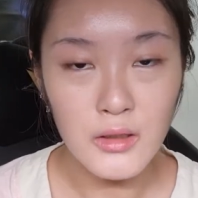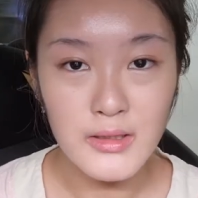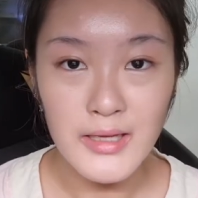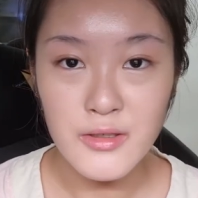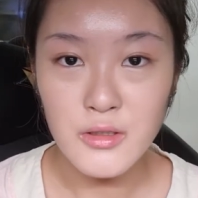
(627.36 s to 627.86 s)

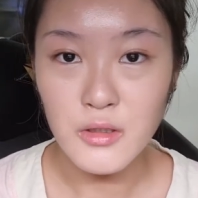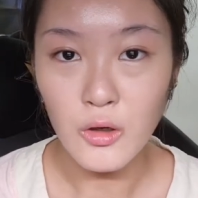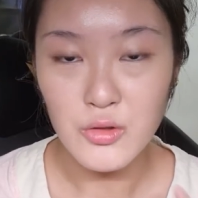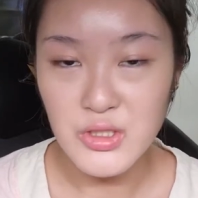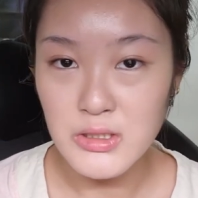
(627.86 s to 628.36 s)
Another
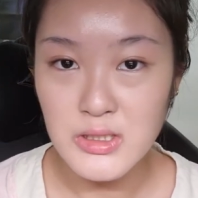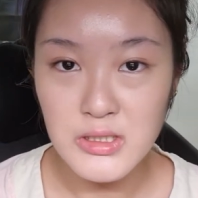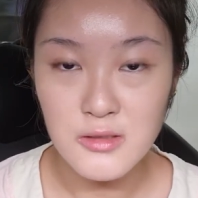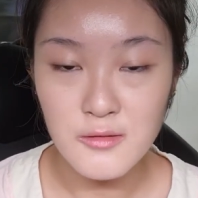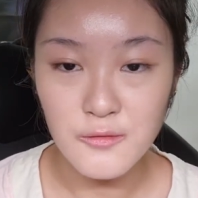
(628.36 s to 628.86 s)

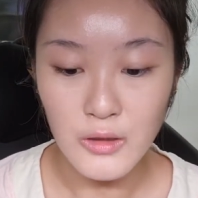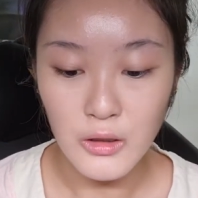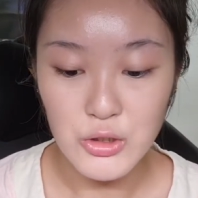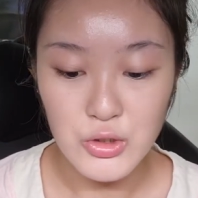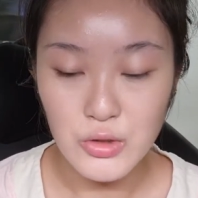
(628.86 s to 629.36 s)
alternative
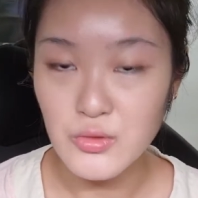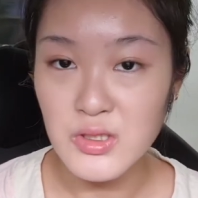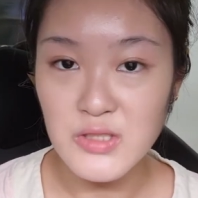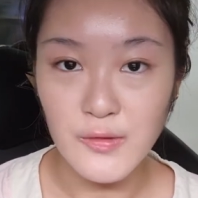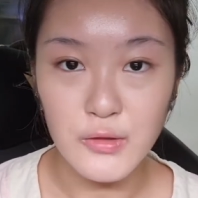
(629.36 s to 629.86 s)
to use
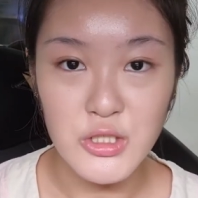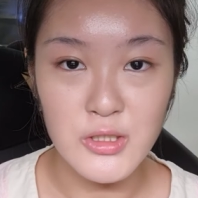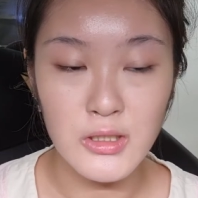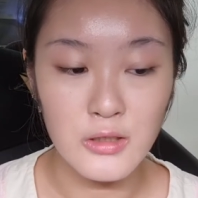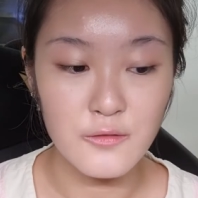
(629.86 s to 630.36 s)
this
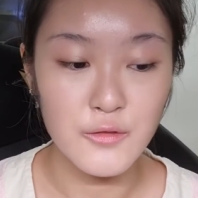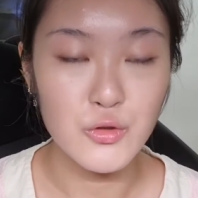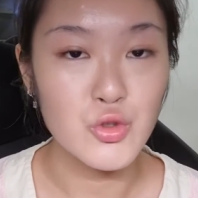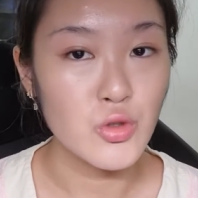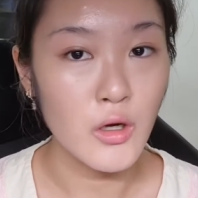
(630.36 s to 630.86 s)
foundation if
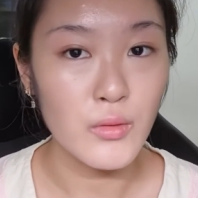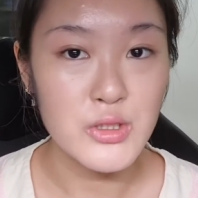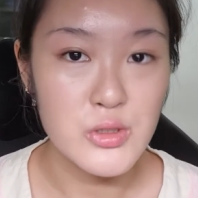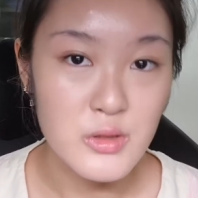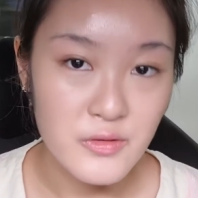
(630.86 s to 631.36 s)
you do not
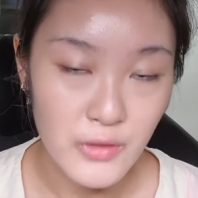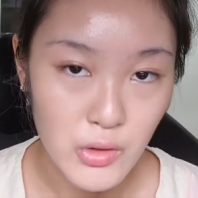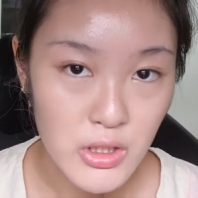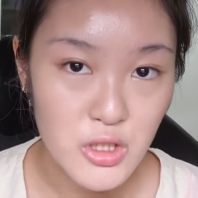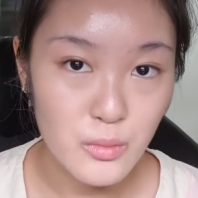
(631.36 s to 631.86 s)
want to use
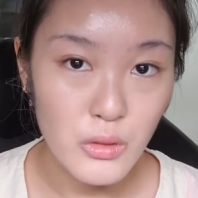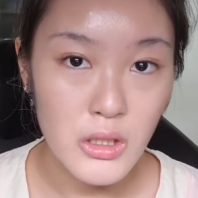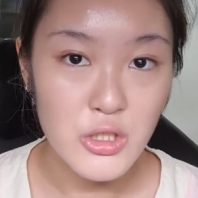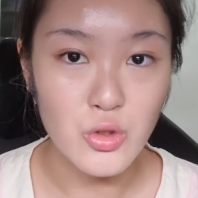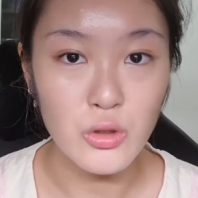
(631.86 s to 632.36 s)
foundation
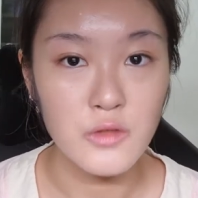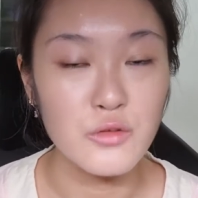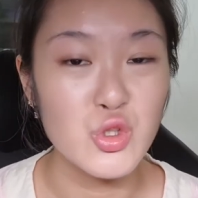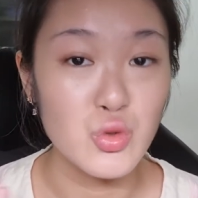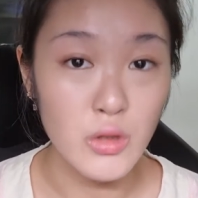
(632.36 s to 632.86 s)
brush, or if
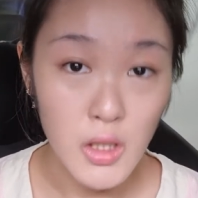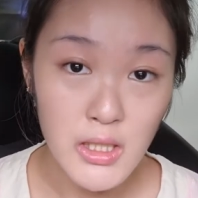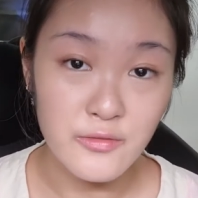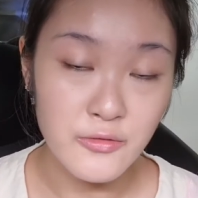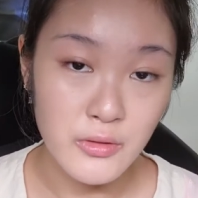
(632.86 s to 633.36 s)
you do not
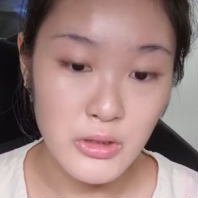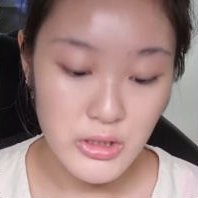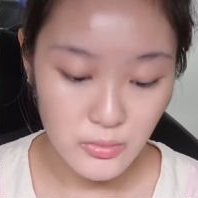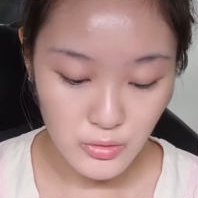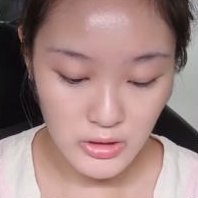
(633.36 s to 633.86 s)
have a
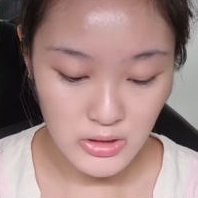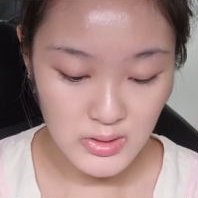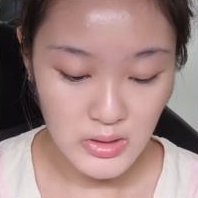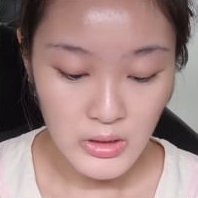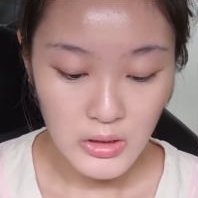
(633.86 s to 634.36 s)
foundation brush,
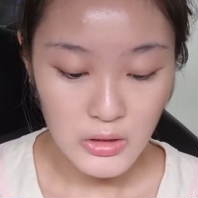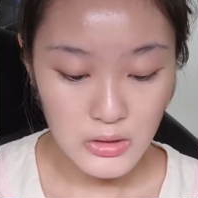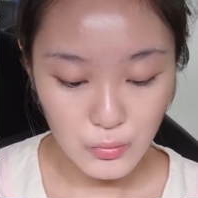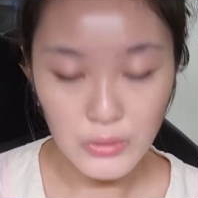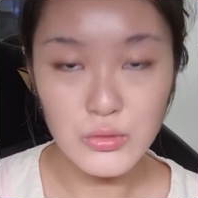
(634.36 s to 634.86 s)
is,
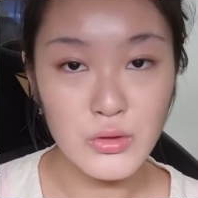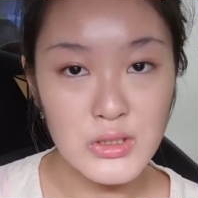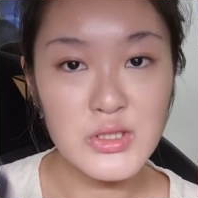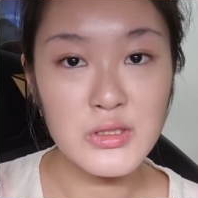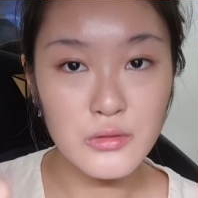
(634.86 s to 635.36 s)
well, you
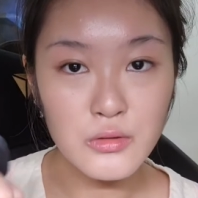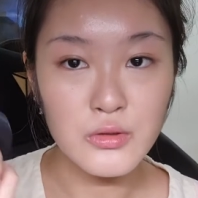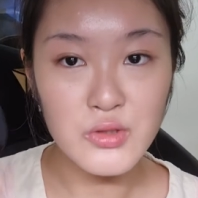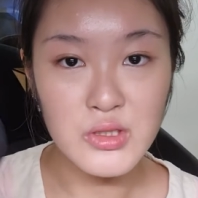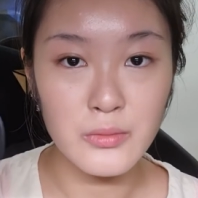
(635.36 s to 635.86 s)
can still
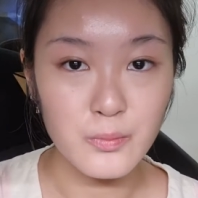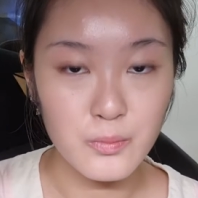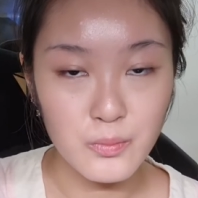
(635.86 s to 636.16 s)
use the